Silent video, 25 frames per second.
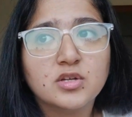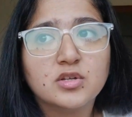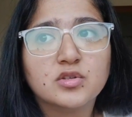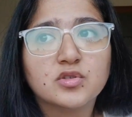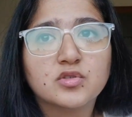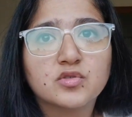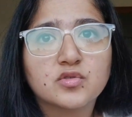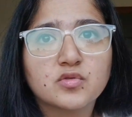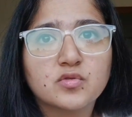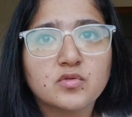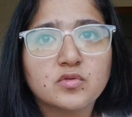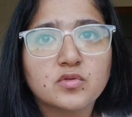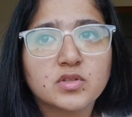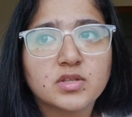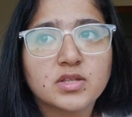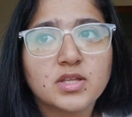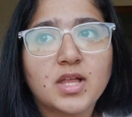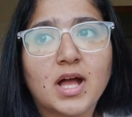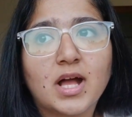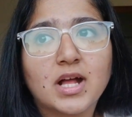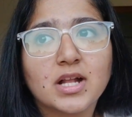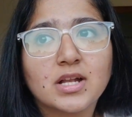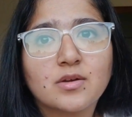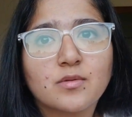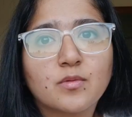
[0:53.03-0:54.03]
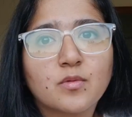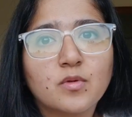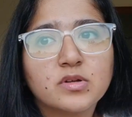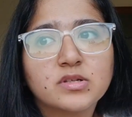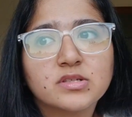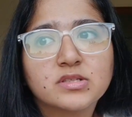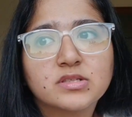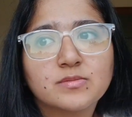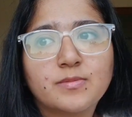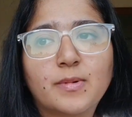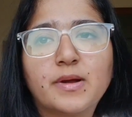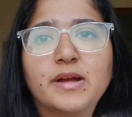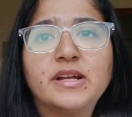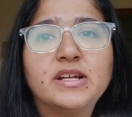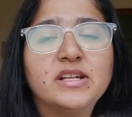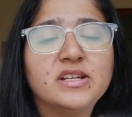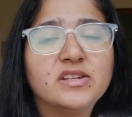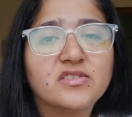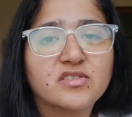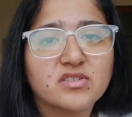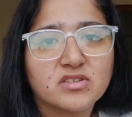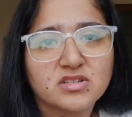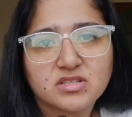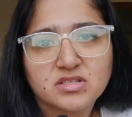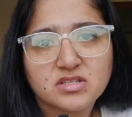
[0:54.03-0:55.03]
So that was my
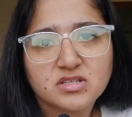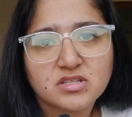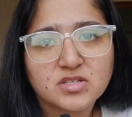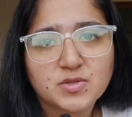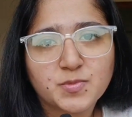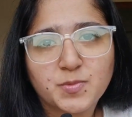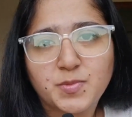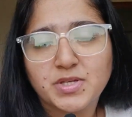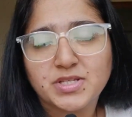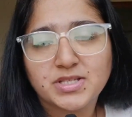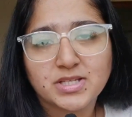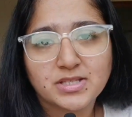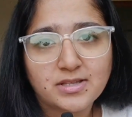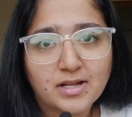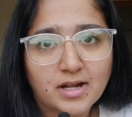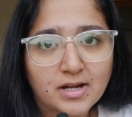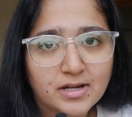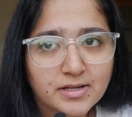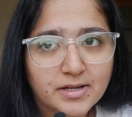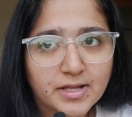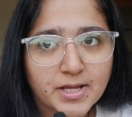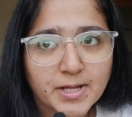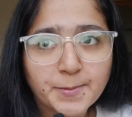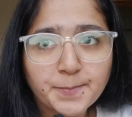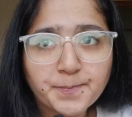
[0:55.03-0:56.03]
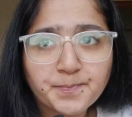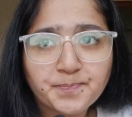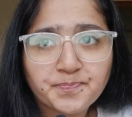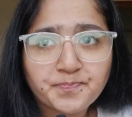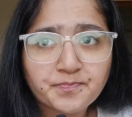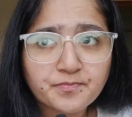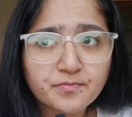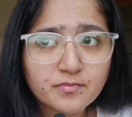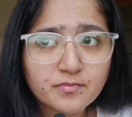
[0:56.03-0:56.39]
interest space at that time.